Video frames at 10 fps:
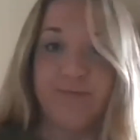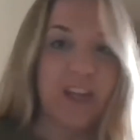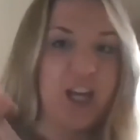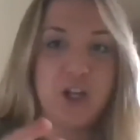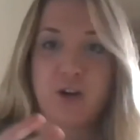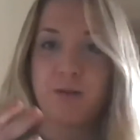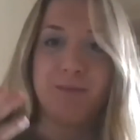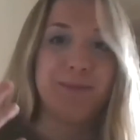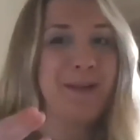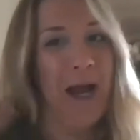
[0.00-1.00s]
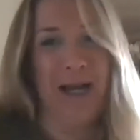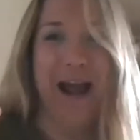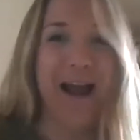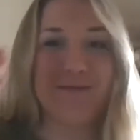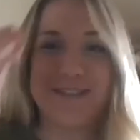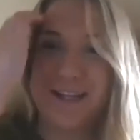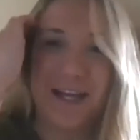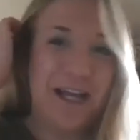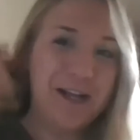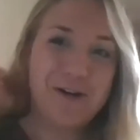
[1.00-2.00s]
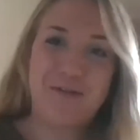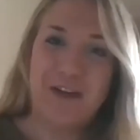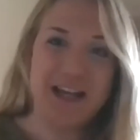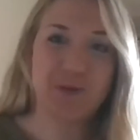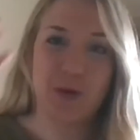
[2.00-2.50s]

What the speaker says: I would say like in your face